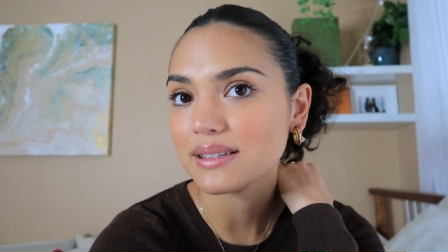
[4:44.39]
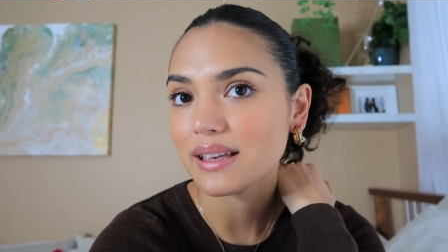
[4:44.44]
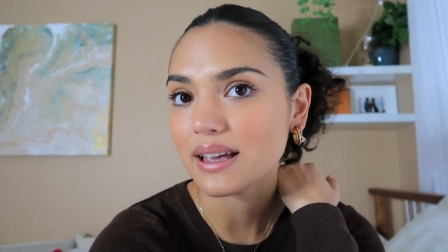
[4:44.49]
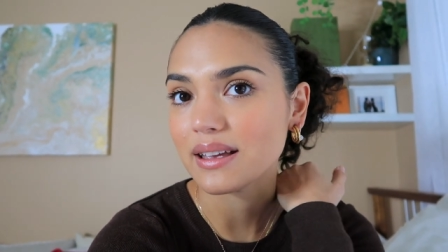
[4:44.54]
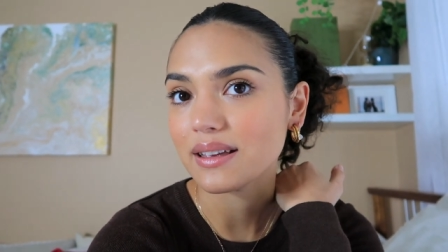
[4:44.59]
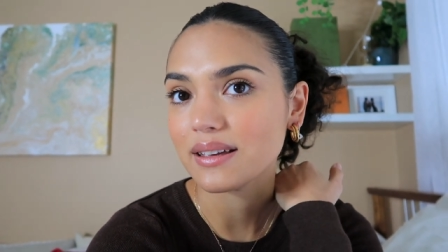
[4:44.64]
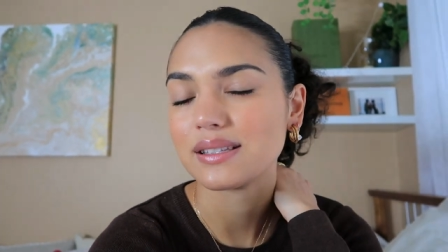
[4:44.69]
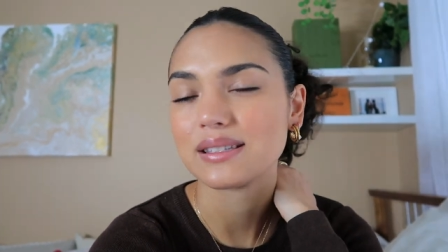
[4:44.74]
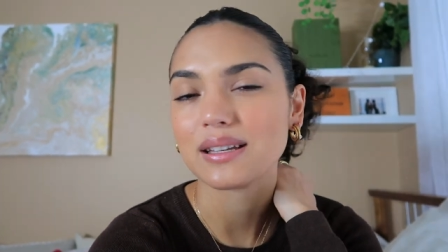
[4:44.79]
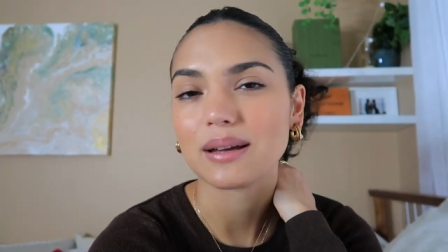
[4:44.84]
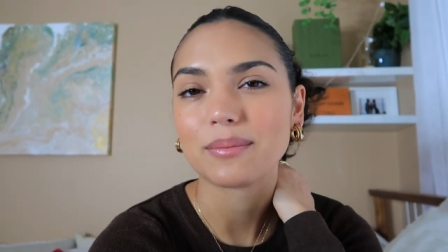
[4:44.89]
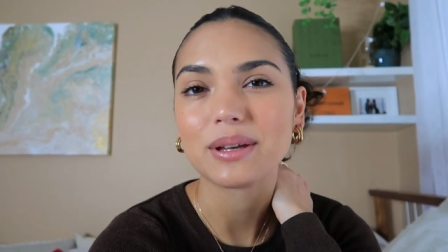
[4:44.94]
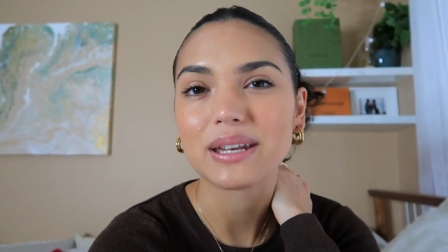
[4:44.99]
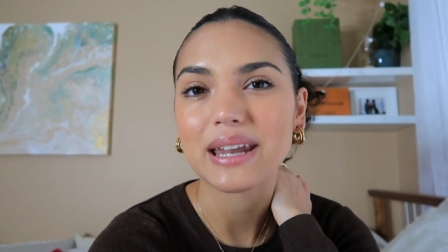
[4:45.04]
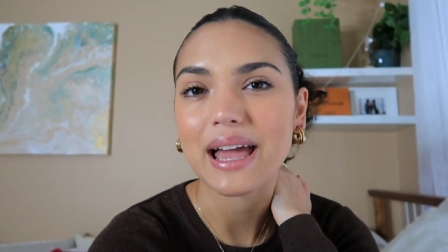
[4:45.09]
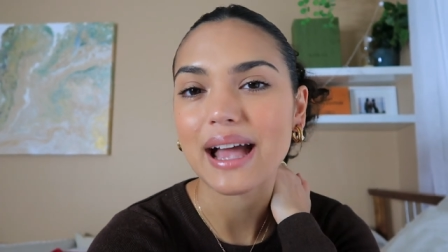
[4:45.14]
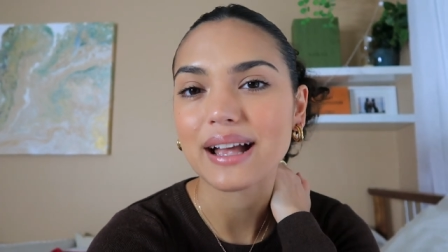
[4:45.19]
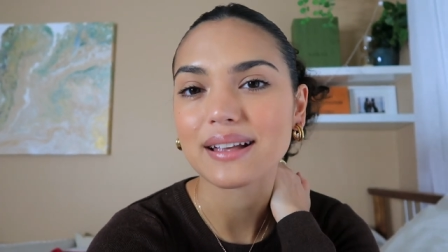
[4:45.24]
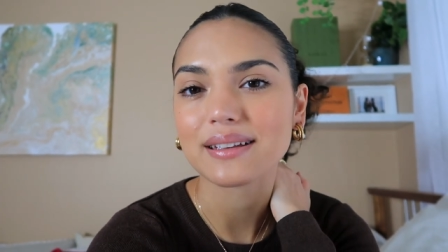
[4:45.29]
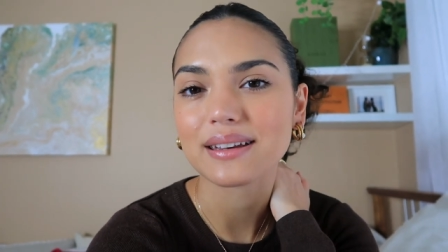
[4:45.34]
like stubborn
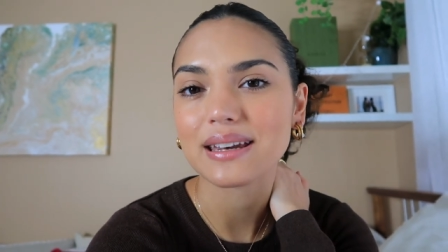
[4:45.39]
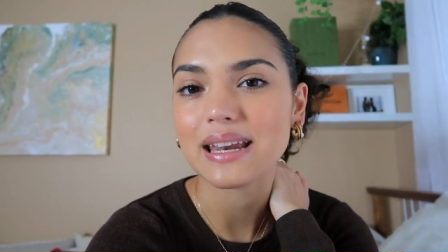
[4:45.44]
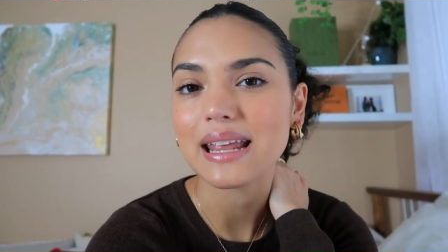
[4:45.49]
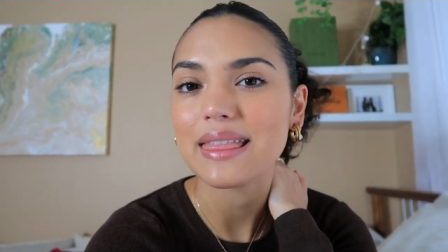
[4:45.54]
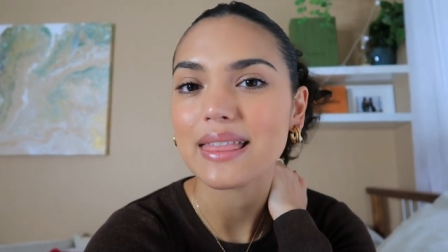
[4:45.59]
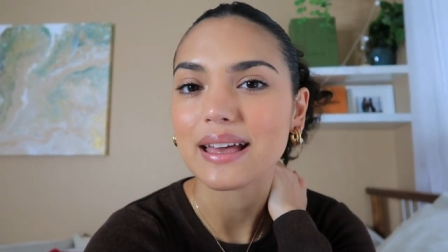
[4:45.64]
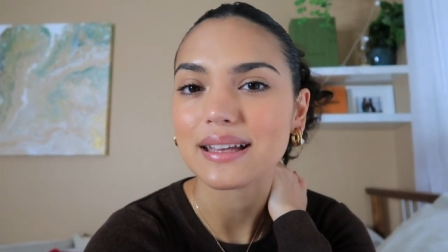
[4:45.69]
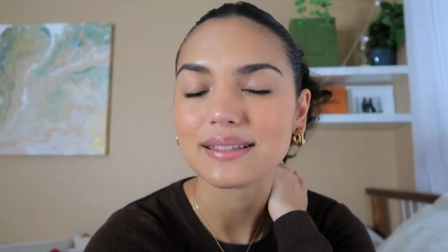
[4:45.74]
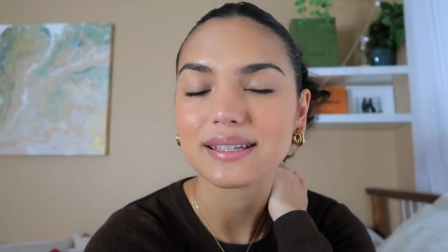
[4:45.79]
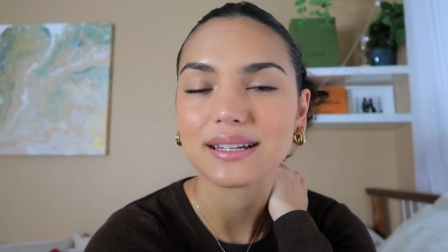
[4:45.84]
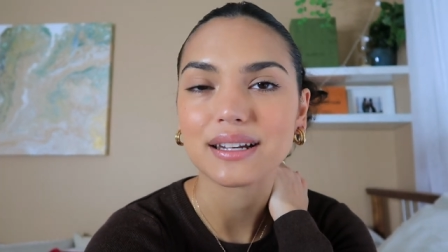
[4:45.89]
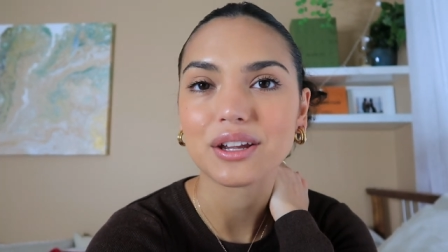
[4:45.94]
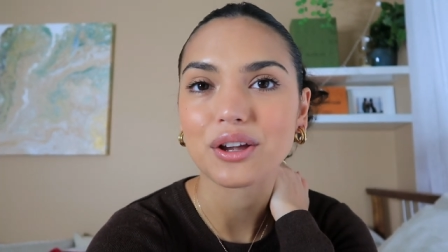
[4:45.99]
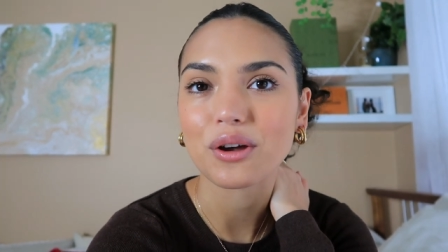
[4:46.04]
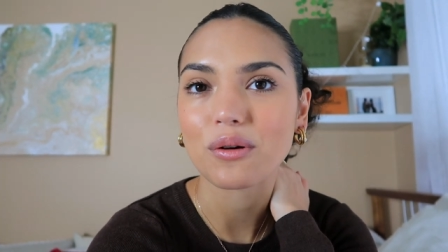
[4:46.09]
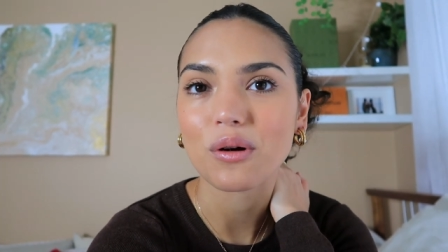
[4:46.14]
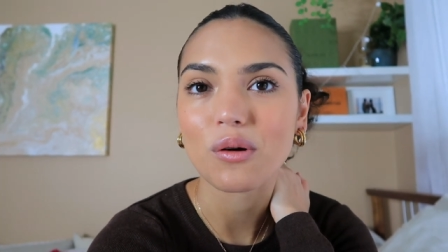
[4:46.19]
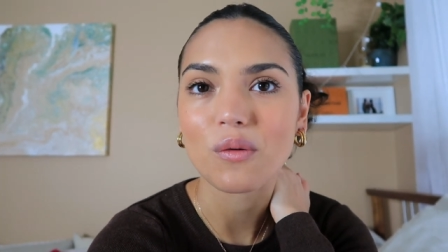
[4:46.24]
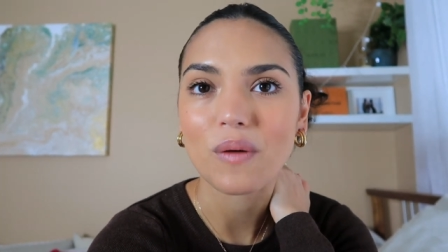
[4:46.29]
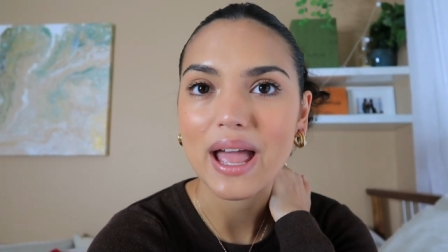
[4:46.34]
acne that didn't
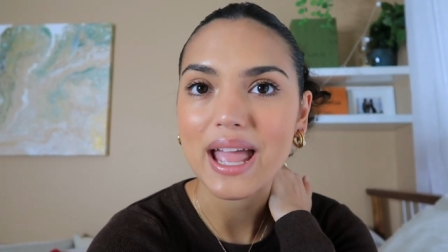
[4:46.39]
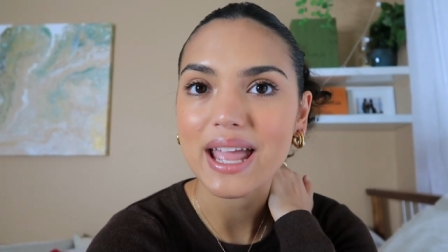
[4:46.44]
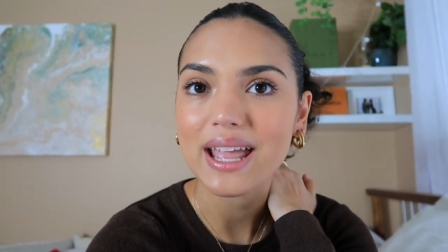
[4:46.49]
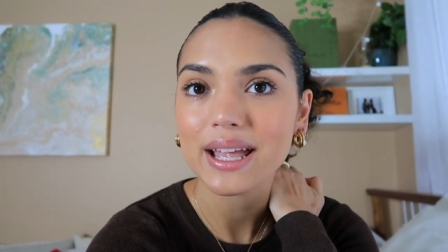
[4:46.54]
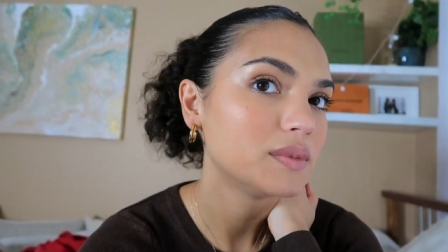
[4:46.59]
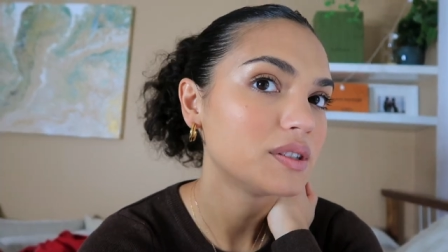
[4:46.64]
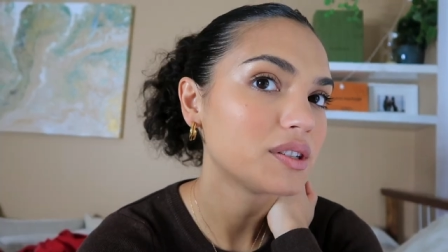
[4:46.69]
go away.